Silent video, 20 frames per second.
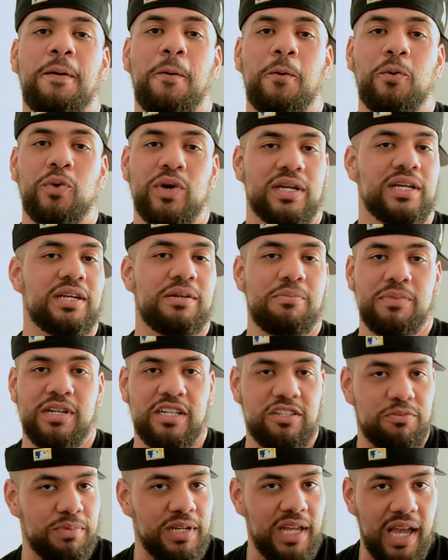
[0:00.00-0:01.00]
when he
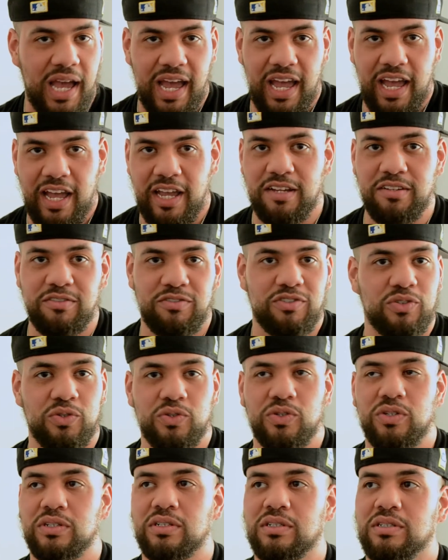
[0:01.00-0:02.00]
misbehaves,
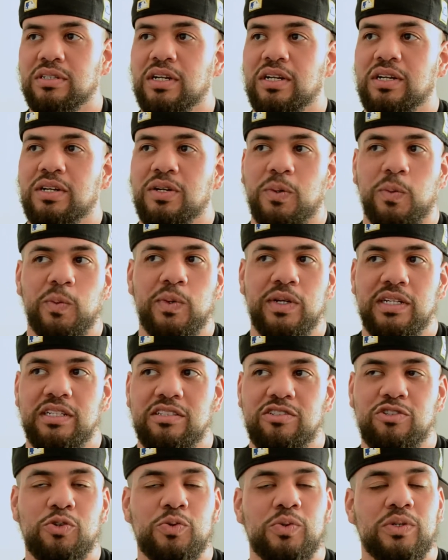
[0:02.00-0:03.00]
or when he's
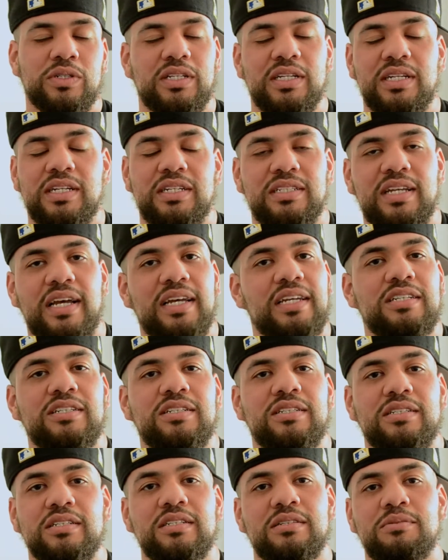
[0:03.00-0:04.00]
doing things that he
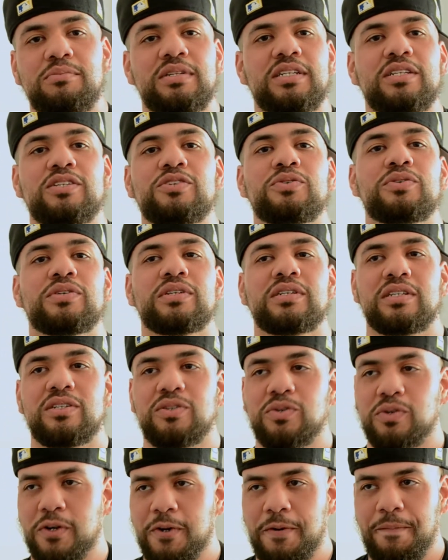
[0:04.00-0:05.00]
shouldn't be doing,
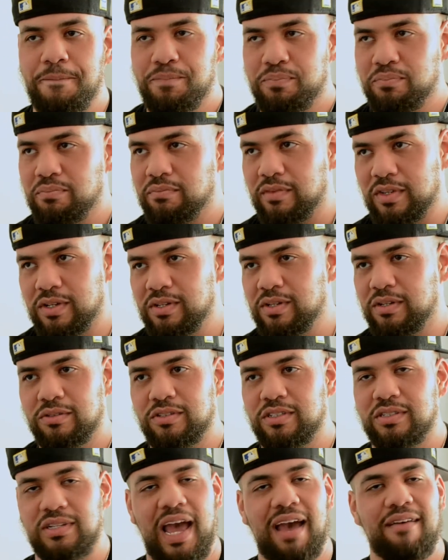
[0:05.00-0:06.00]
or
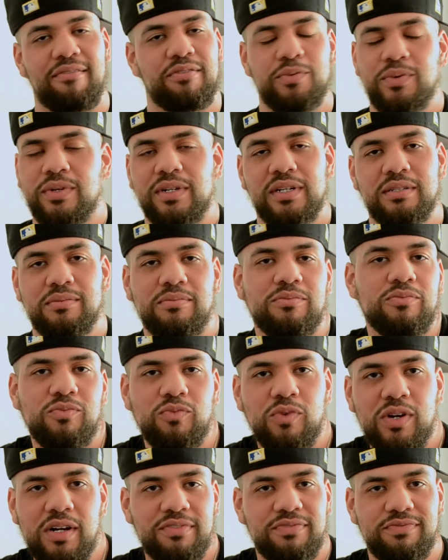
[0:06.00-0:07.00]
just having one of them
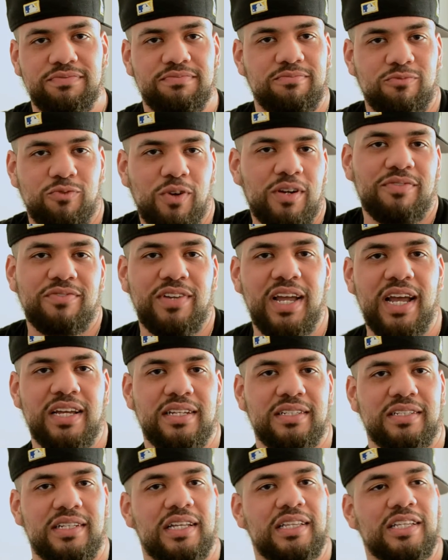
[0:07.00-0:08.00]
rough
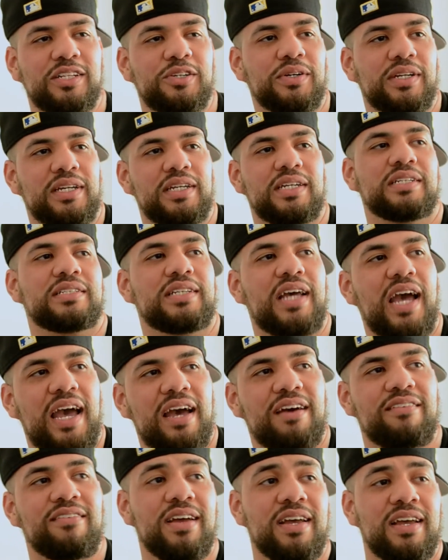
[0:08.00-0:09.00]
days that little kids
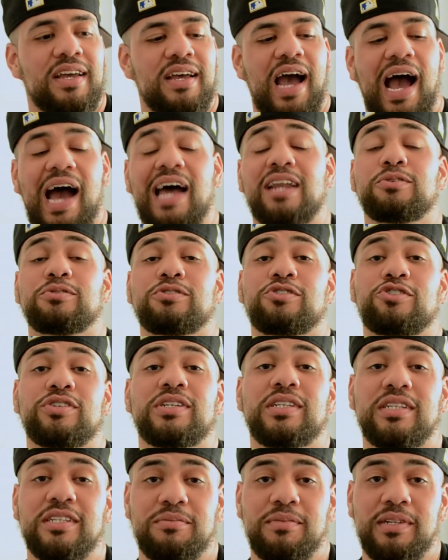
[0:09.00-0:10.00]
have. I don't treat
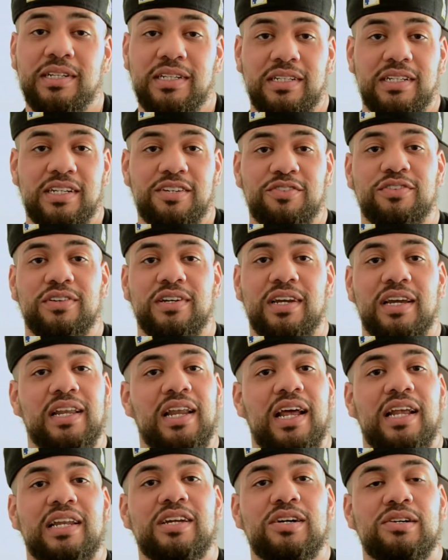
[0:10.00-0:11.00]
him any different, and
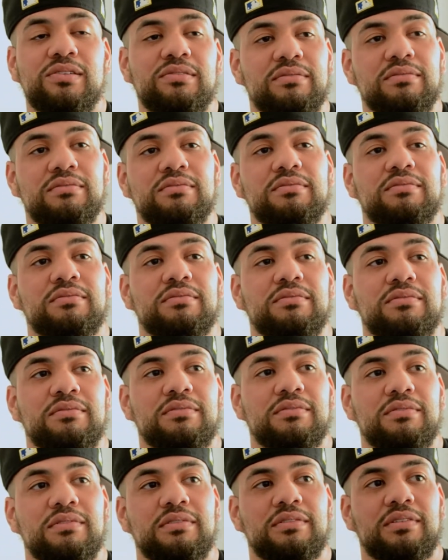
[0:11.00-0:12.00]
I
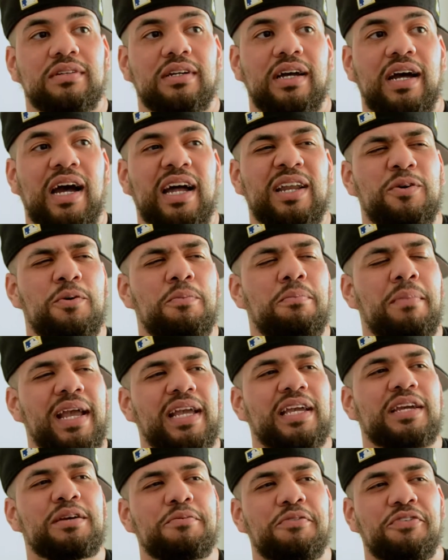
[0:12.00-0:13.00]
don't make
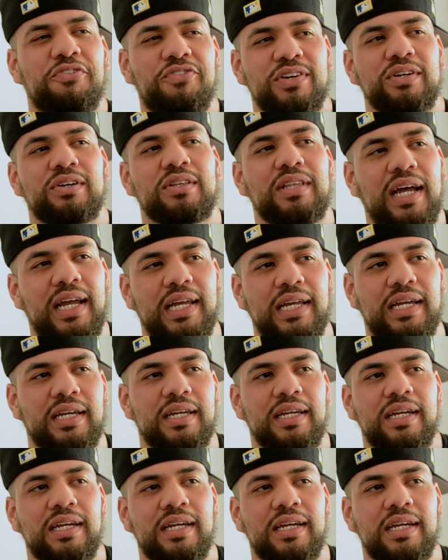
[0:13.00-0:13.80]
him feel like